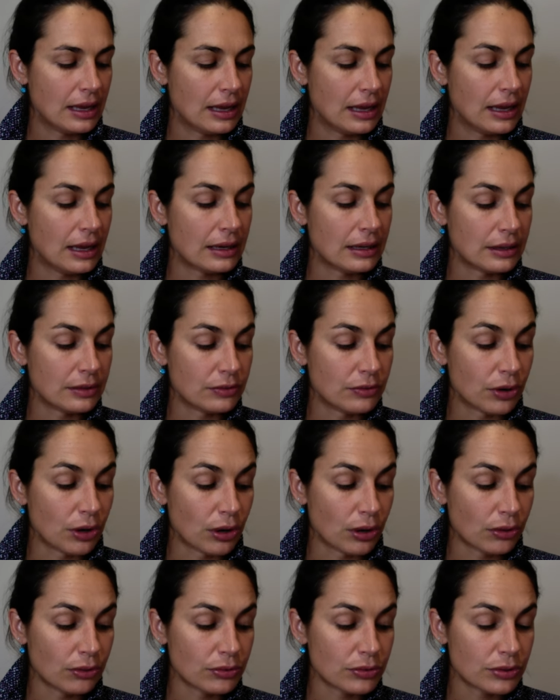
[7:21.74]
It
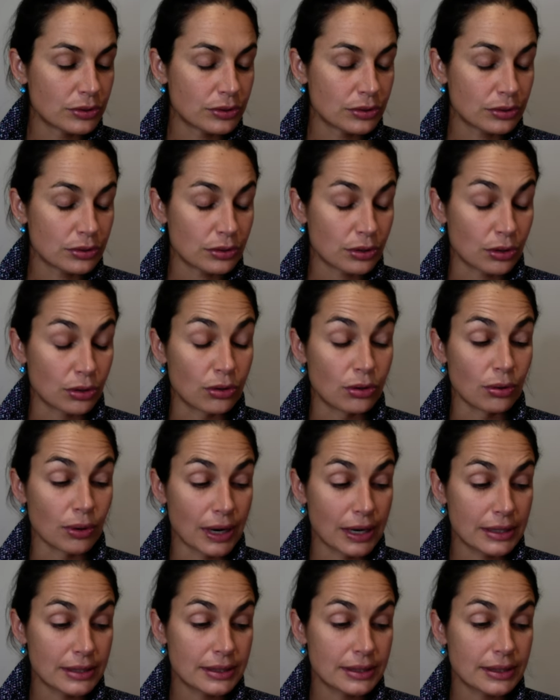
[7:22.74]
involves a
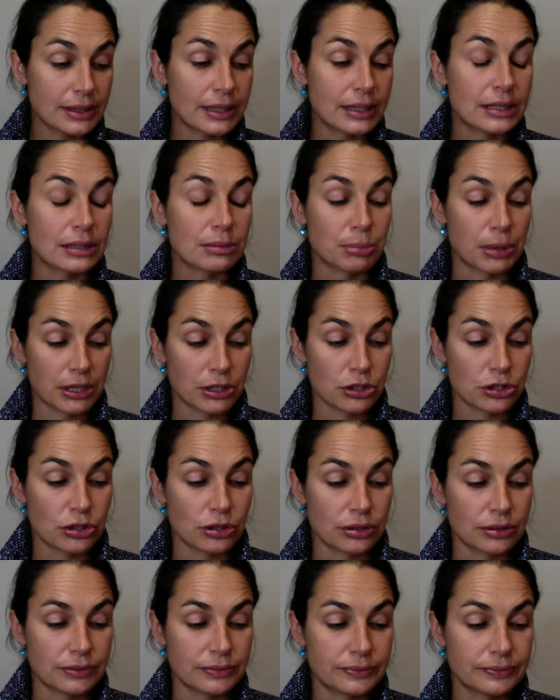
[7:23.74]
great
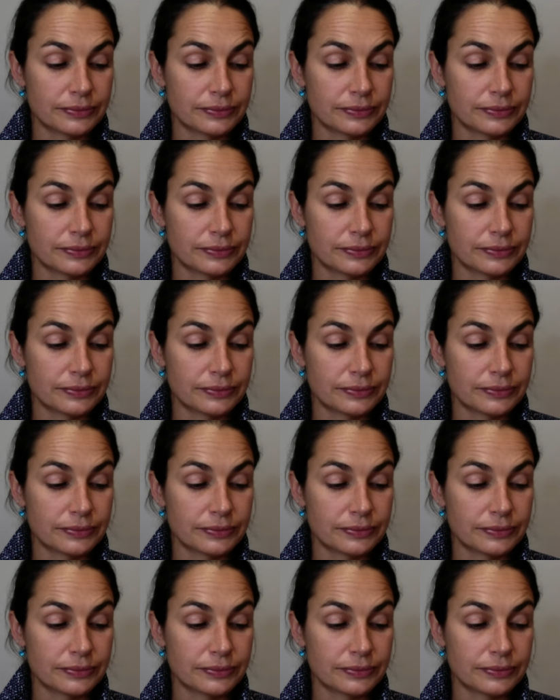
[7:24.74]
expansion,